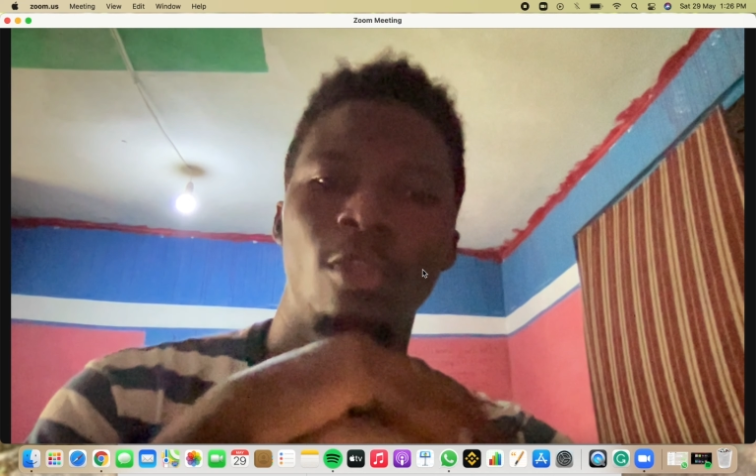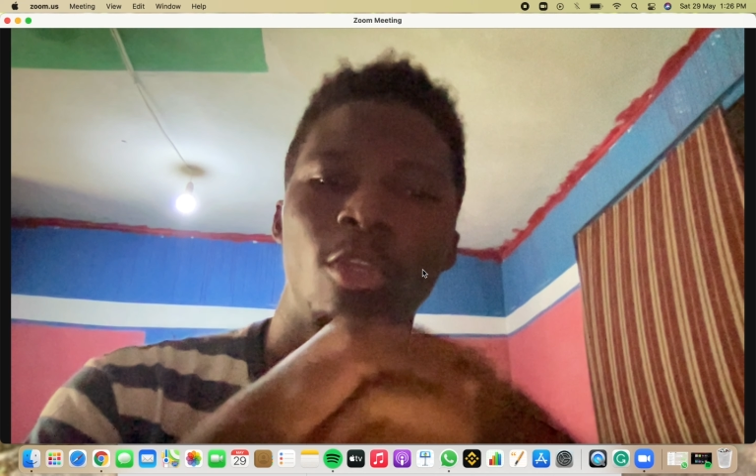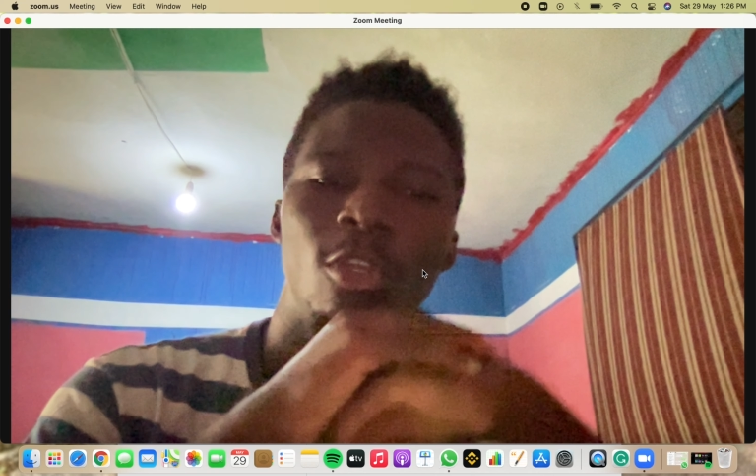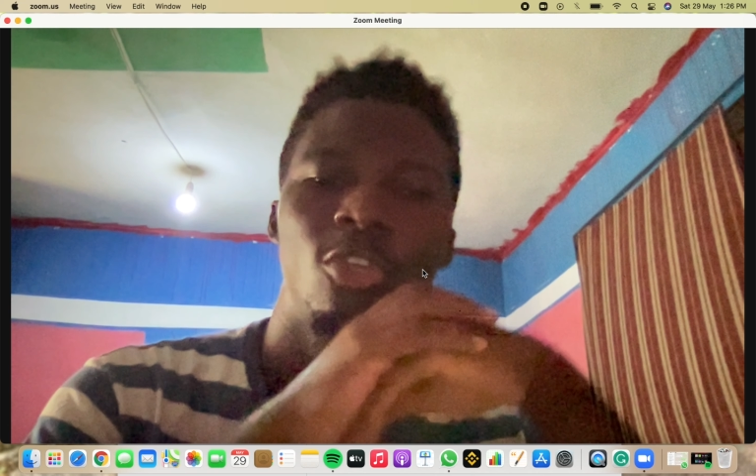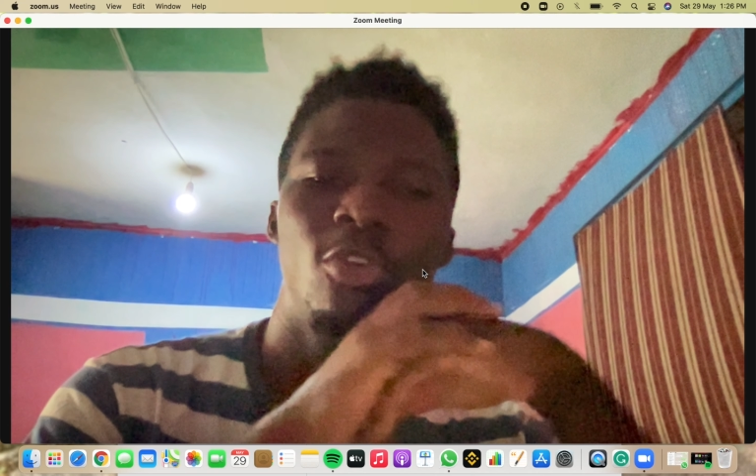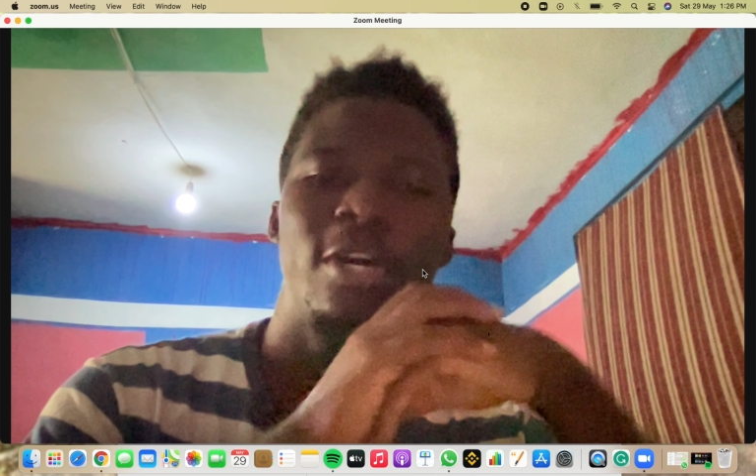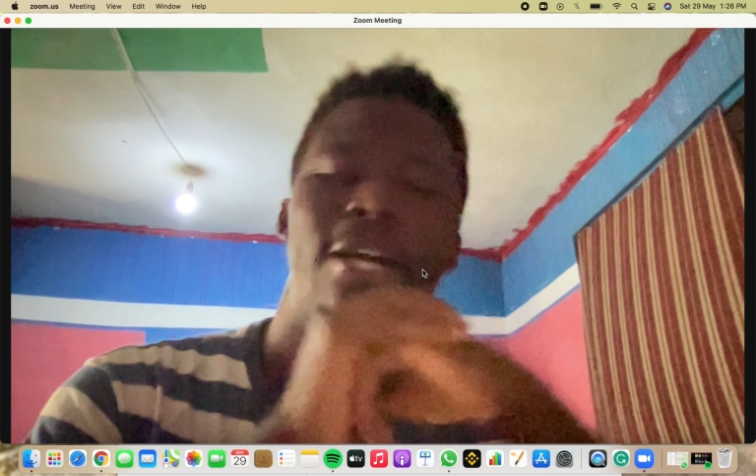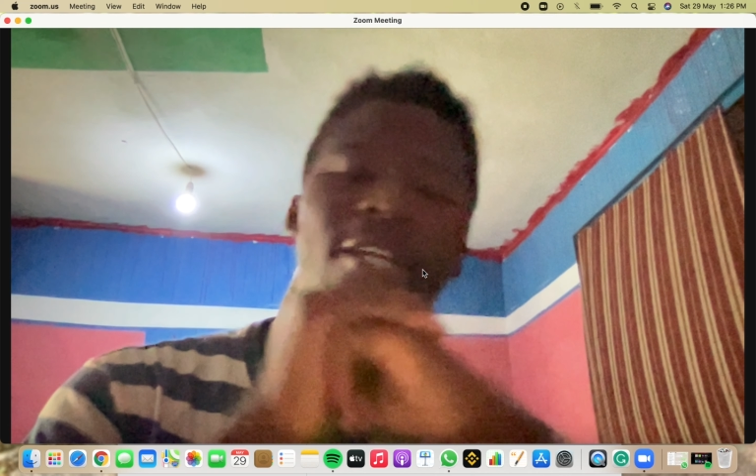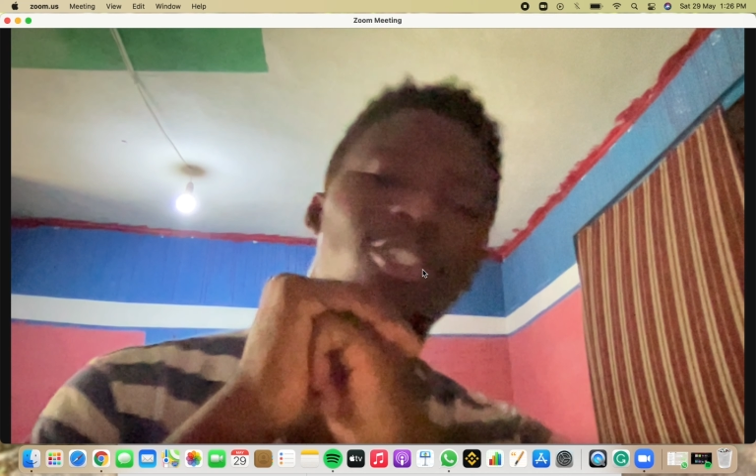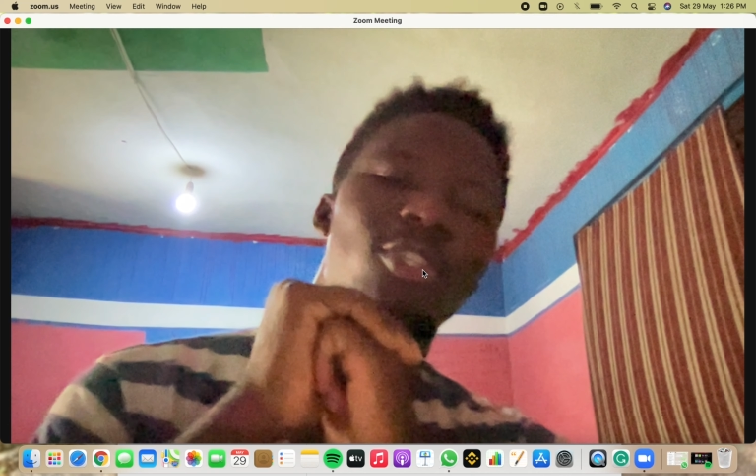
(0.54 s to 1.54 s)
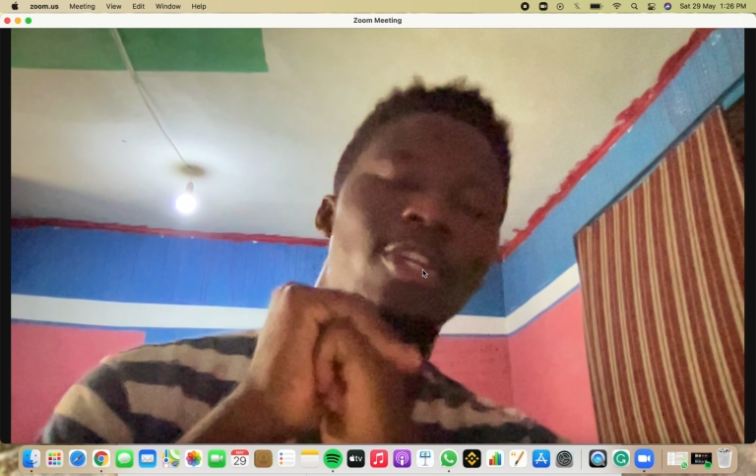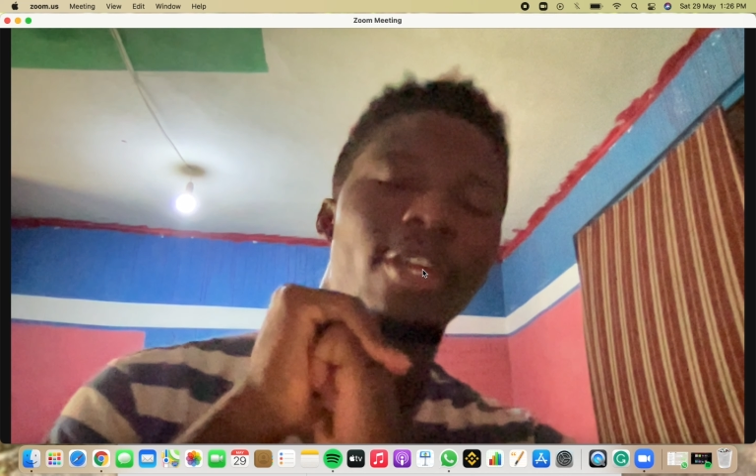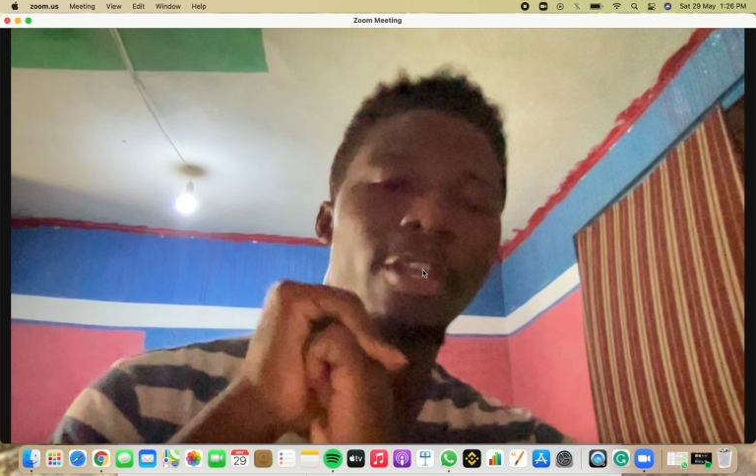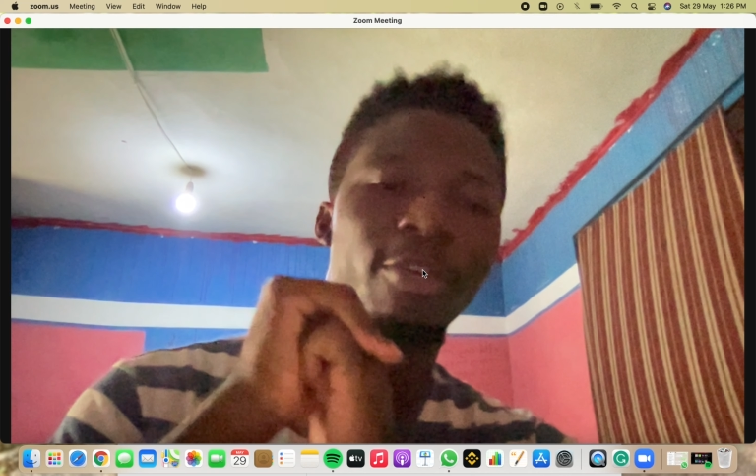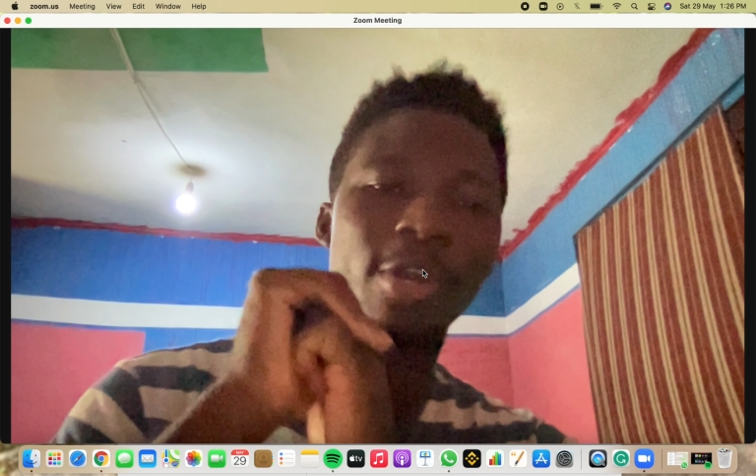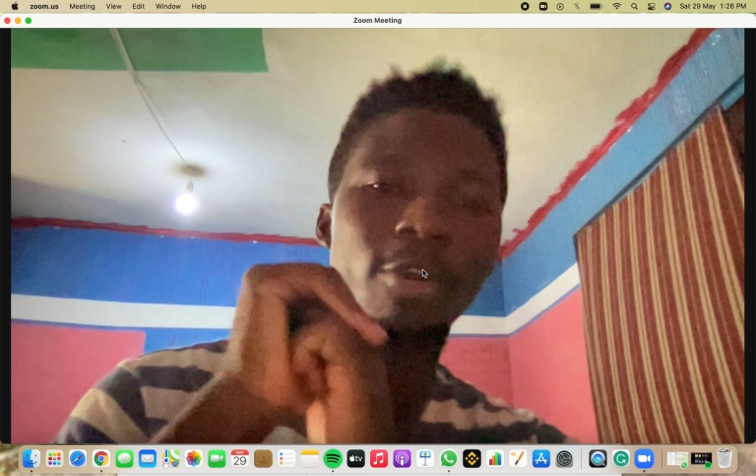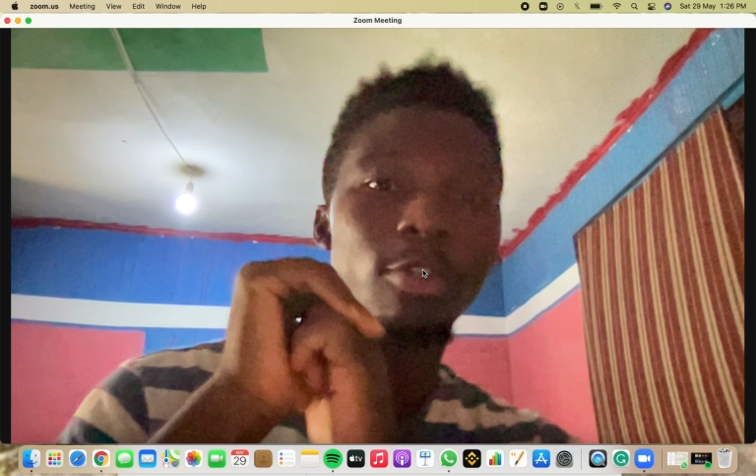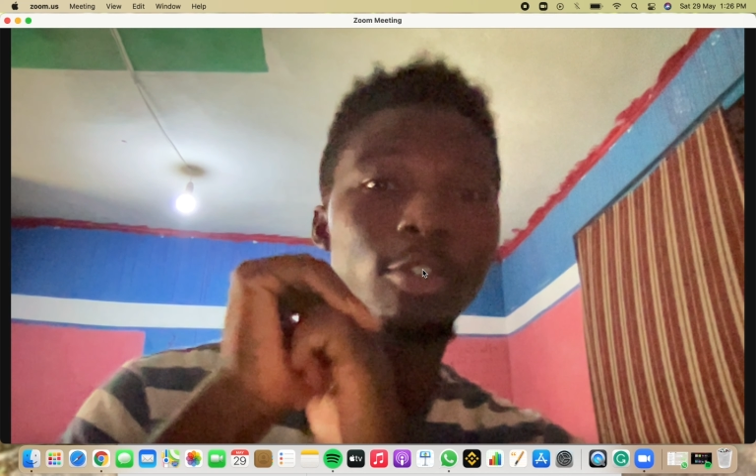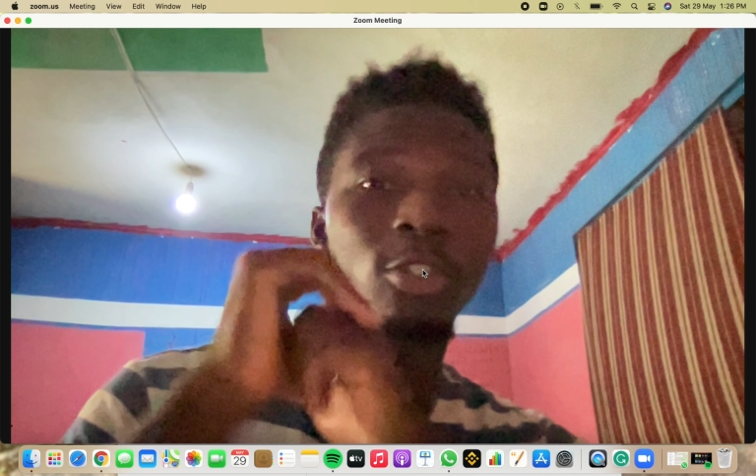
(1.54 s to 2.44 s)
So hi, today we are going